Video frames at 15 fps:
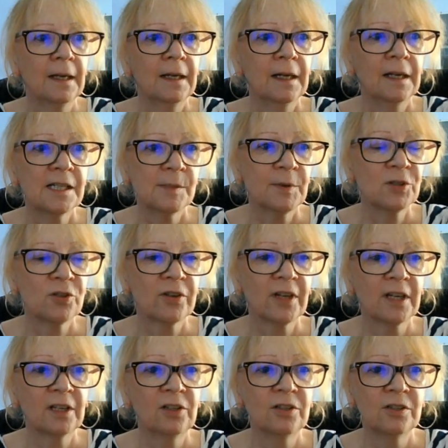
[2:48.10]
And a special
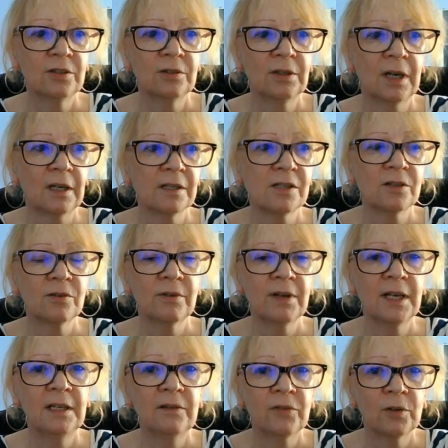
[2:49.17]
thank you to Alistair
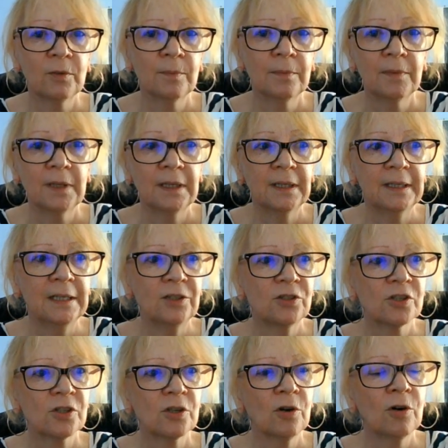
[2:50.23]
Rennie from Nature
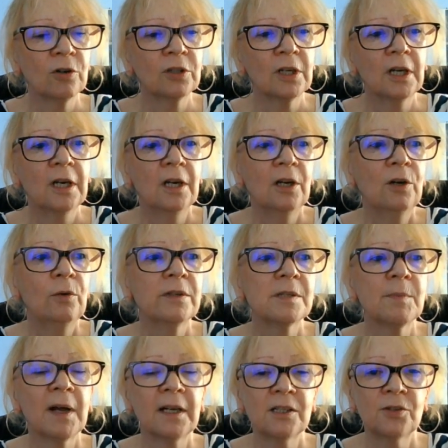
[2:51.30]
Scot, who has
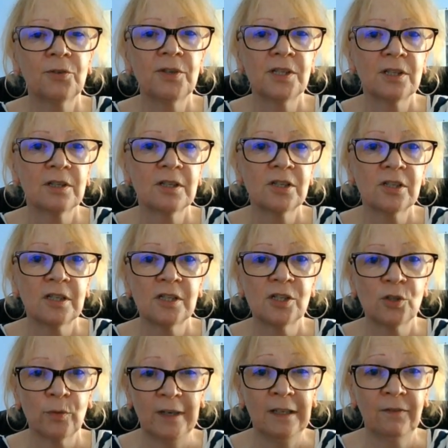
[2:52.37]
managed the research since
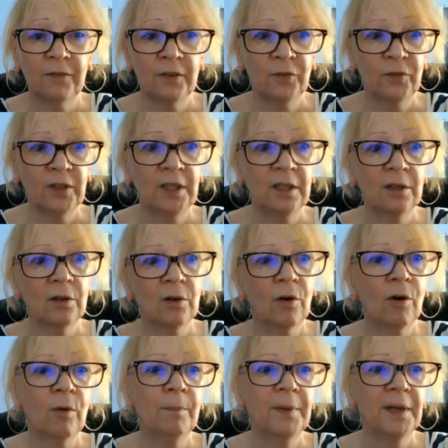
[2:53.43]
2015
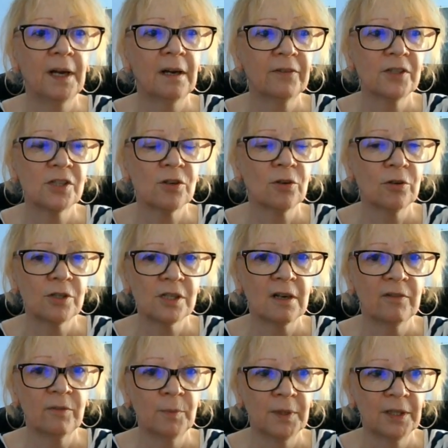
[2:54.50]
on behalf of the Scottish
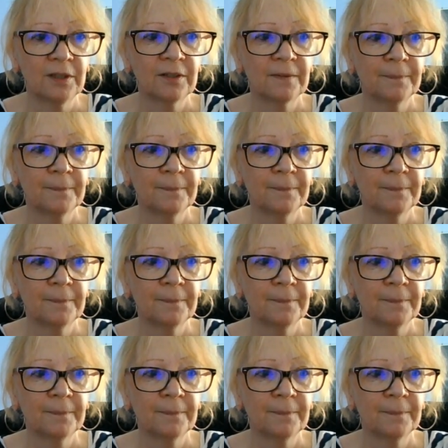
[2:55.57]
Government.